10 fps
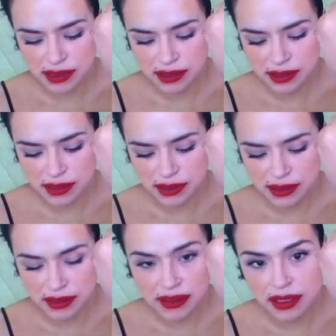
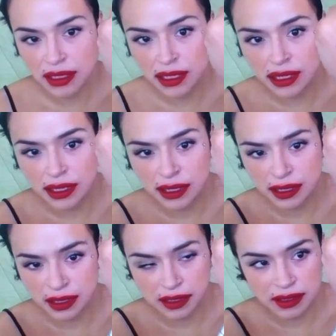
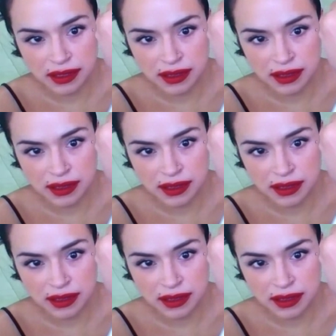No one is speaking in this clip.